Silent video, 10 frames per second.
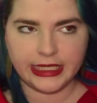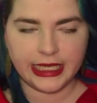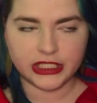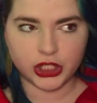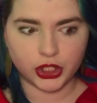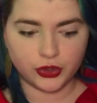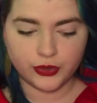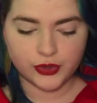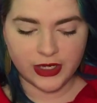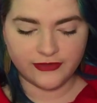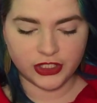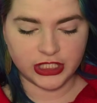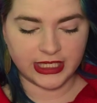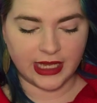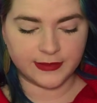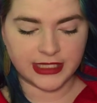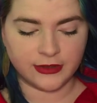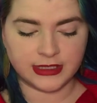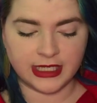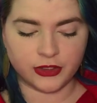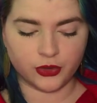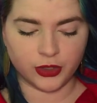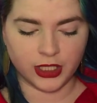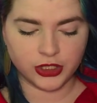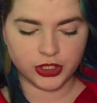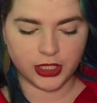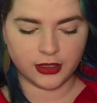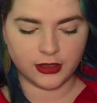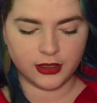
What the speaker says: into huge refugee camps outside their own country.